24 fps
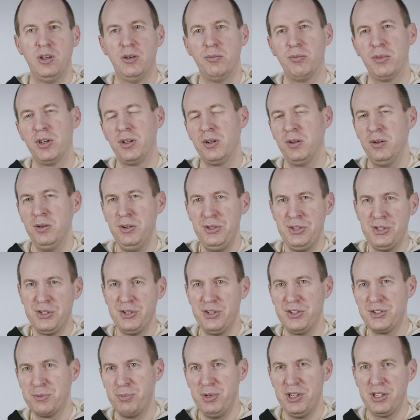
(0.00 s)
But
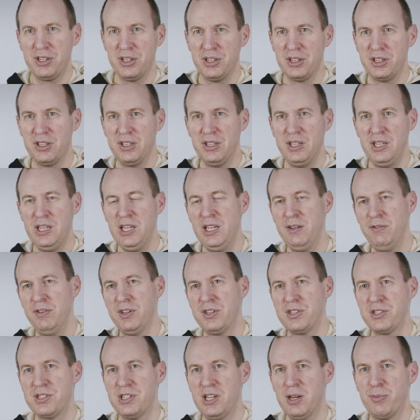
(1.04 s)
loosely speaking,
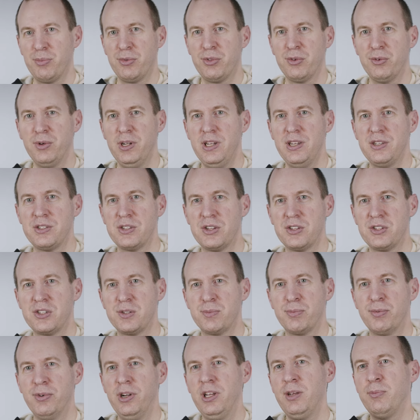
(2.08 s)
even step three is a
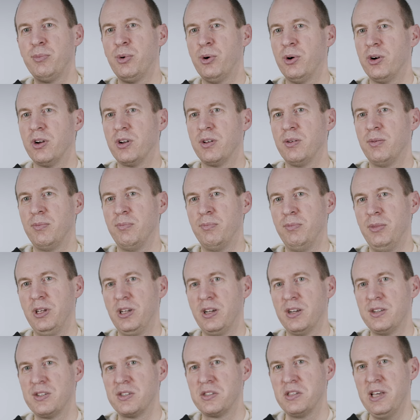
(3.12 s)
springboard
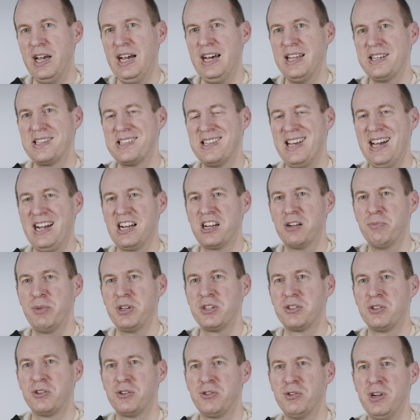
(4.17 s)
because that
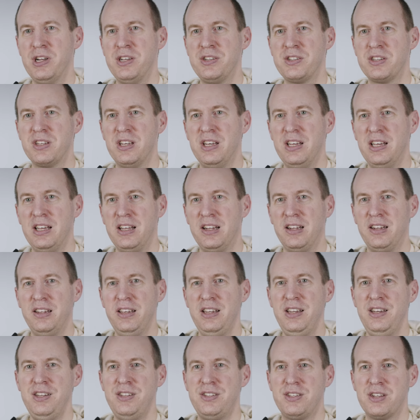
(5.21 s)
sacramental grace
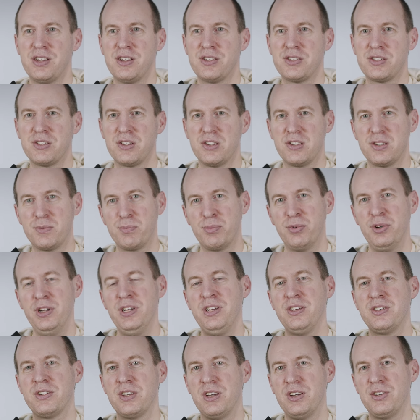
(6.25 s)
leads us,
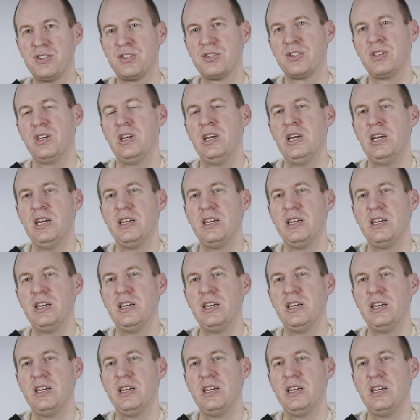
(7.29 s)
springs us